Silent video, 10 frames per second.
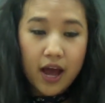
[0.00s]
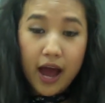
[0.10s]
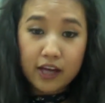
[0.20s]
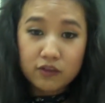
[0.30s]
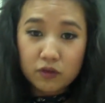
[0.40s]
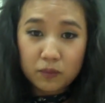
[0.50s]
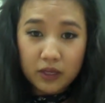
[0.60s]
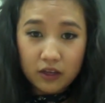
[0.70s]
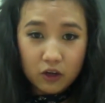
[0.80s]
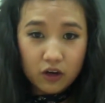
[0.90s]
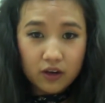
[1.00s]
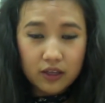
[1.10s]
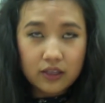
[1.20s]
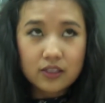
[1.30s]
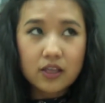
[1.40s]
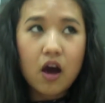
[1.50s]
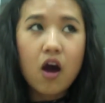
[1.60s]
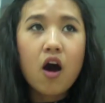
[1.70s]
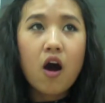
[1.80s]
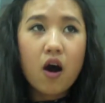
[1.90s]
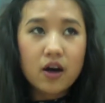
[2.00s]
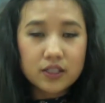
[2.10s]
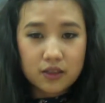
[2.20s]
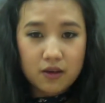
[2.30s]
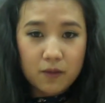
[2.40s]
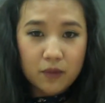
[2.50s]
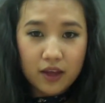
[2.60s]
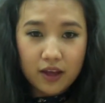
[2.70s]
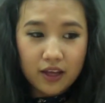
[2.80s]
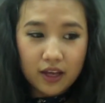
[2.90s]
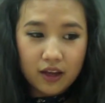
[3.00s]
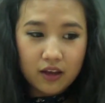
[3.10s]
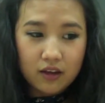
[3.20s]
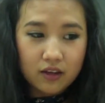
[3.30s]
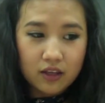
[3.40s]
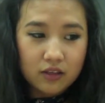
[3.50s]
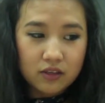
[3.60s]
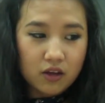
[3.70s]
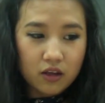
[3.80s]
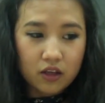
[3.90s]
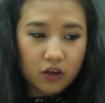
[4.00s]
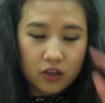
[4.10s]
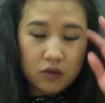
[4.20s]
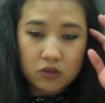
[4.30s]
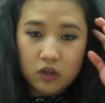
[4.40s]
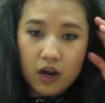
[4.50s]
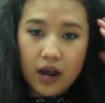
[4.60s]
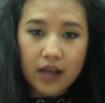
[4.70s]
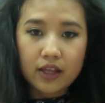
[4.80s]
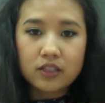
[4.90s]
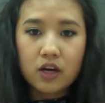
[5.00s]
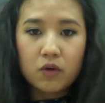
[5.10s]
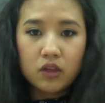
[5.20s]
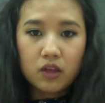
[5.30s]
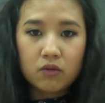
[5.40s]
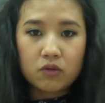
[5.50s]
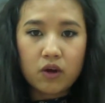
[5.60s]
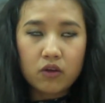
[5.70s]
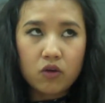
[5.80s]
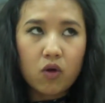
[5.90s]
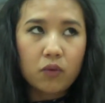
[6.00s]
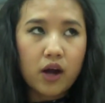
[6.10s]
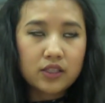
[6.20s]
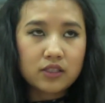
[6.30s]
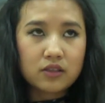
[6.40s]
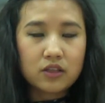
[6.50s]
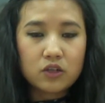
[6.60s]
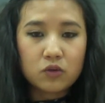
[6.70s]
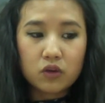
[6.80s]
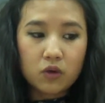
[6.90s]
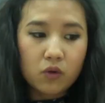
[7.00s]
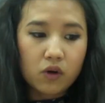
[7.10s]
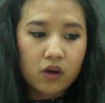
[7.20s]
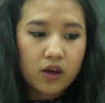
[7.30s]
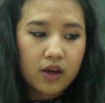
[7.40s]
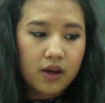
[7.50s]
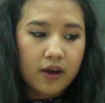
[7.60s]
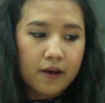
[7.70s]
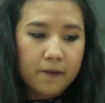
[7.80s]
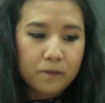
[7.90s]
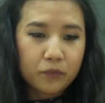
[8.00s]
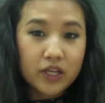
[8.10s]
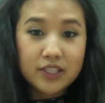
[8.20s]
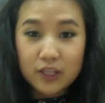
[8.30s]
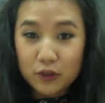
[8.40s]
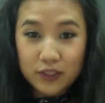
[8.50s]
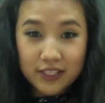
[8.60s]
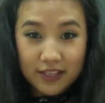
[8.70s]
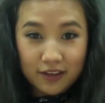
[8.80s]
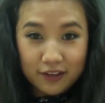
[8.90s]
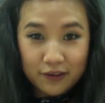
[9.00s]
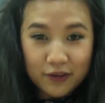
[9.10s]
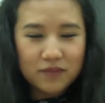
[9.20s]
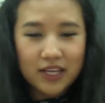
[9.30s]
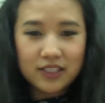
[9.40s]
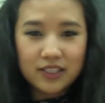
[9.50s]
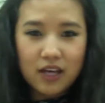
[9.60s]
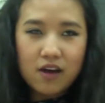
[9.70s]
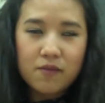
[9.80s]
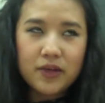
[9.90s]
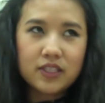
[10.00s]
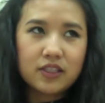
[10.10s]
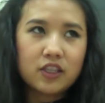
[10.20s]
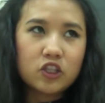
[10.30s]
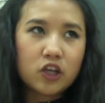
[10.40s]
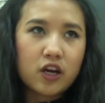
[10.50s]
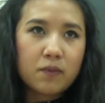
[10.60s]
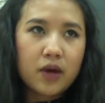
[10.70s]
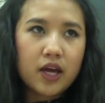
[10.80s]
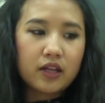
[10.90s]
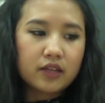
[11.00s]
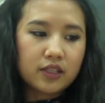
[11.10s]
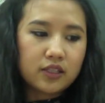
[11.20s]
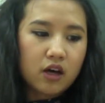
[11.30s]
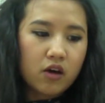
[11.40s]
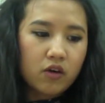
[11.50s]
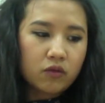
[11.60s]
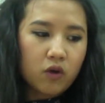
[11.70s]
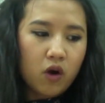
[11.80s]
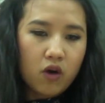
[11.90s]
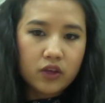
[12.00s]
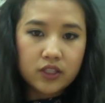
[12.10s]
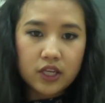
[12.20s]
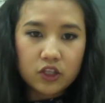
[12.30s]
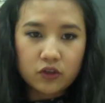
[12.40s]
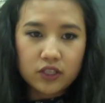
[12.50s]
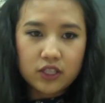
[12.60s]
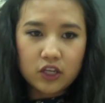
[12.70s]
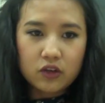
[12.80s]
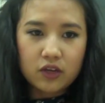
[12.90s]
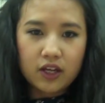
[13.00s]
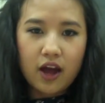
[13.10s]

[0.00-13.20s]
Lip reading: As for Peter, he's awesome. Like, he was great. I like dealt with him throughout the whole process, and he's really cool. Say Lucy sent you. They sell basically the Strida bike. They sell all the accessories that you need.